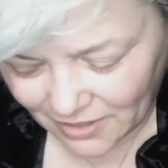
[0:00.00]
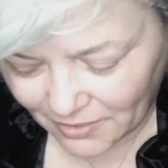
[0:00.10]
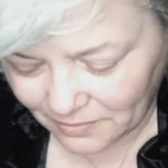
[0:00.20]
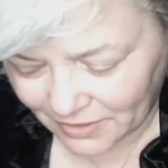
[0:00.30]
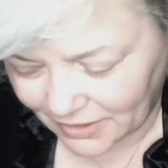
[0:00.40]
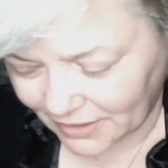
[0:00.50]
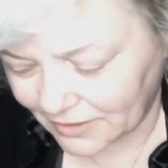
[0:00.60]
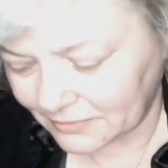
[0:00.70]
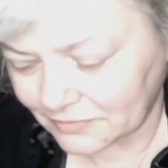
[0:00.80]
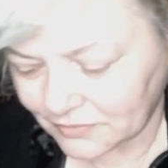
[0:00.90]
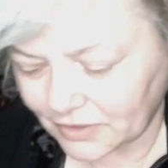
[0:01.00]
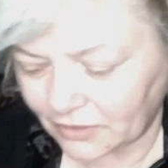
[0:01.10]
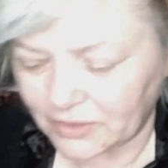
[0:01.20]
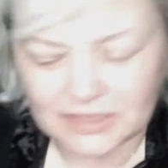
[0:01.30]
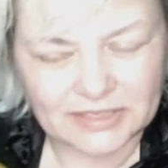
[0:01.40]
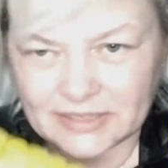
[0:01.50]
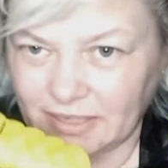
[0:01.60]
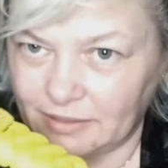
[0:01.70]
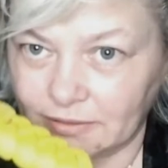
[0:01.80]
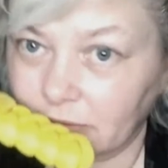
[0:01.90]
But, oh, and it
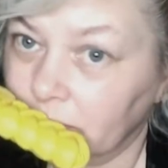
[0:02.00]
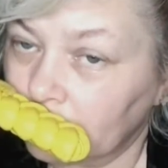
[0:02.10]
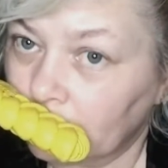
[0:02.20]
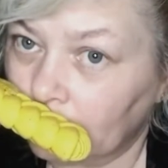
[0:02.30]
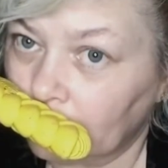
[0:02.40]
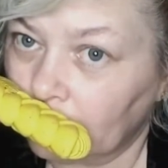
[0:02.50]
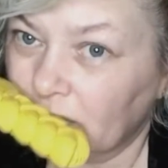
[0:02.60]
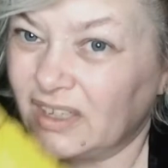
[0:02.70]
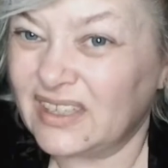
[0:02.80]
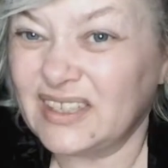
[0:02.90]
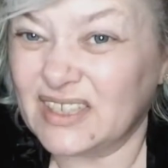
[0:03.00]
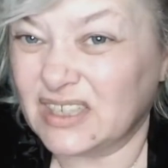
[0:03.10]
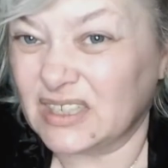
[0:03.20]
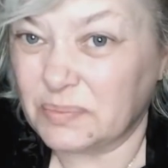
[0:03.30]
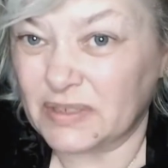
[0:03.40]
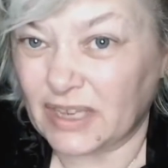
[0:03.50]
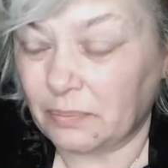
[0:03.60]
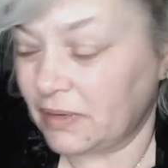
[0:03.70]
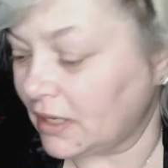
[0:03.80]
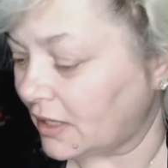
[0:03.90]
stinks. This says it smells
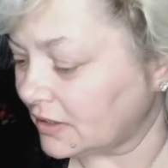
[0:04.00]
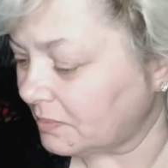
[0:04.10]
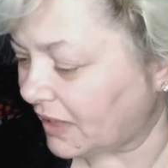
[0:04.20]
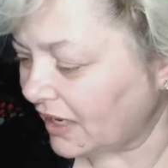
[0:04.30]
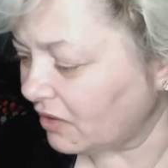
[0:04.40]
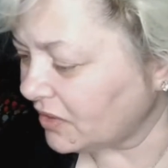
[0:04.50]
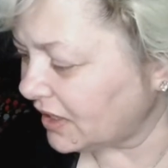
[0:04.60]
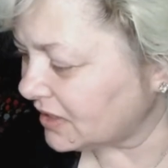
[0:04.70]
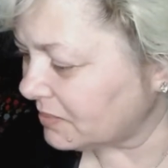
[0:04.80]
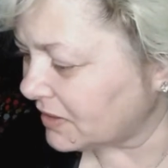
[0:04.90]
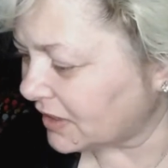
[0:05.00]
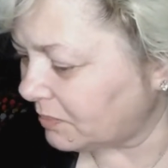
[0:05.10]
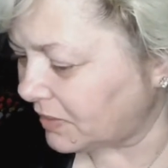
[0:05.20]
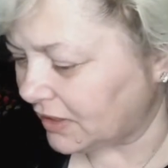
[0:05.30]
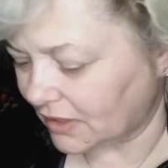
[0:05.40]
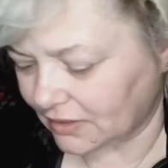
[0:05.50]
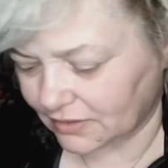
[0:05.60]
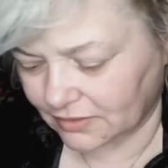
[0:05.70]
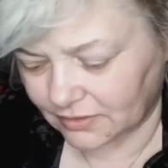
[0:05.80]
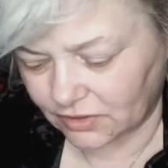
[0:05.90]
like peanuts, but I don't think it smells like
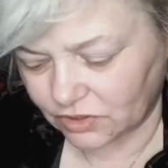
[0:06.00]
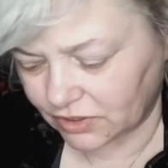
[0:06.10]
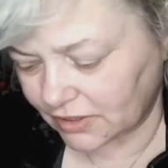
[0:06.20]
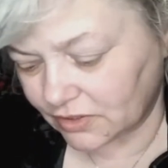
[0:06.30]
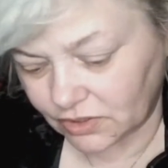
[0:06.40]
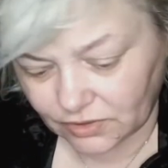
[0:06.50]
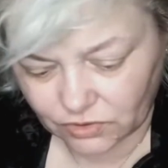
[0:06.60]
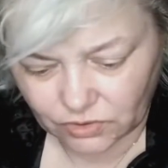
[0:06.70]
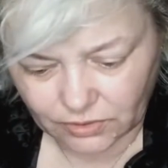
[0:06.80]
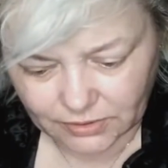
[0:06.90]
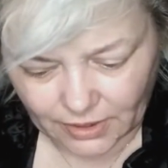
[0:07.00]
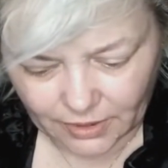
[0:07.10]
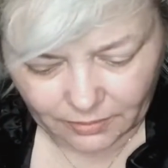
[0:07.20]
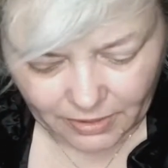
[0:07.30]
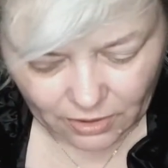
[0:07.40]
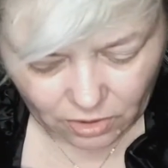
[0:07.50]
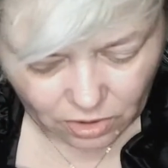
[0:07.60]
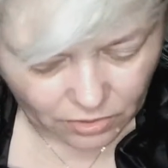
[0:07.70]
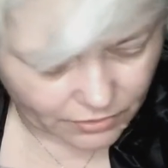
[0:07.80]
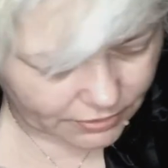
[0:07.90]
peanuts. And she's just too excited about
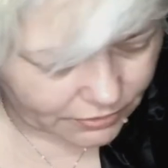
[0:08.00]
all the